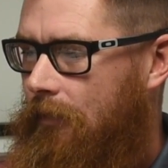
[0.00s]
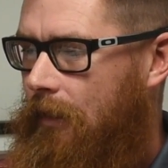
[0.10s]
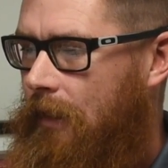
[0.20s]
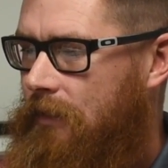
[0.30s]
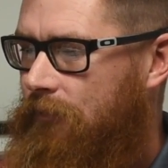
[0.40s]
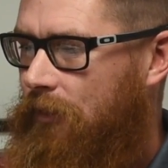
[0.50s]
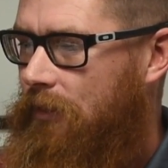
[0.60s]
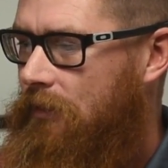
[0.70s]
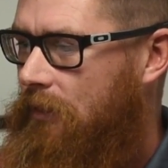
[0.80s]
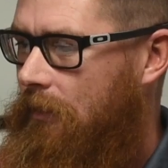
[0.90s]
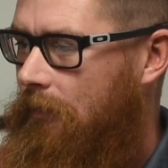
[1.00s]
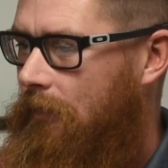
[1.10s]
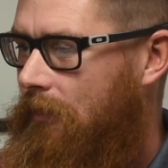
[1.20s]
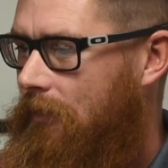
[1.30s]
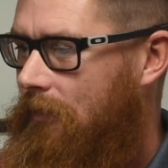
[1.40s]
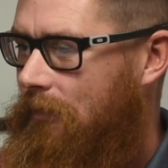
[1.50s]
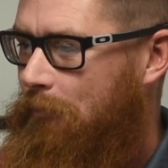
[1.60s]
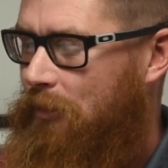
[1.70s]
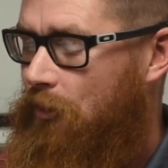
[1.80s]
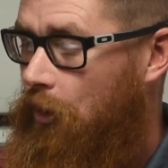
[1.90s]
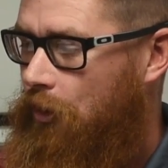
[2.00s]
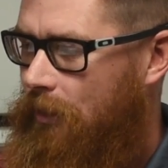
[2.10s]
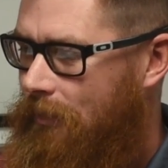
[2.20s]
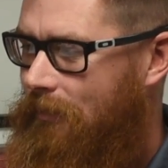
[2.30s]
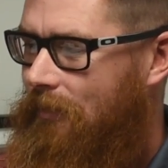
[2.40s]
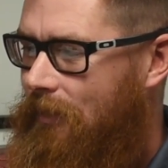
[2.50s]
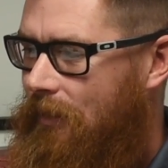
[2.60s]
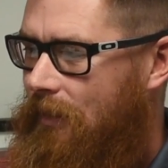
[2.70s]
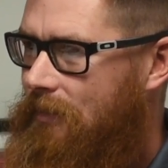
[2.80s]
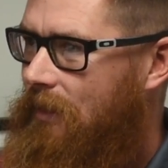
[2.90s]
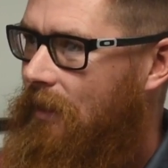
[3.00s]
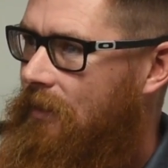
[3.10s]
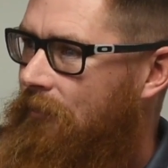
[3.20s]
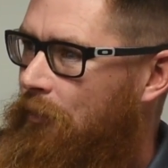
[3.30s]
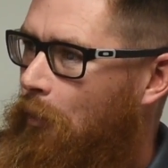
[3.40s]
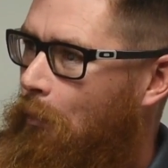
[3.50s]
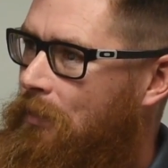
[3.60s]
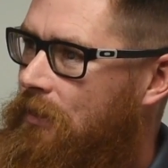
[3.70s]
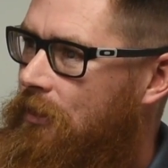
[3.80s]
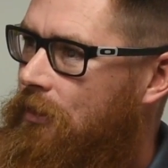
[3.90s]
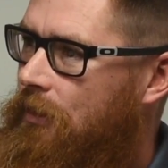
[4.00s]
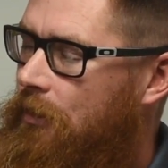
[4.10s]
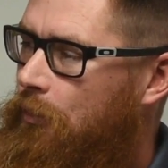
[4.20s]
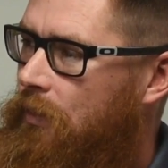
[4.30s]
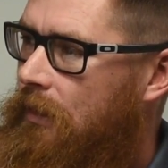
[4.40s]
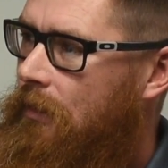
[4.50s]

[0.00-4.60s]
as far as a position, it's not a difficult position that you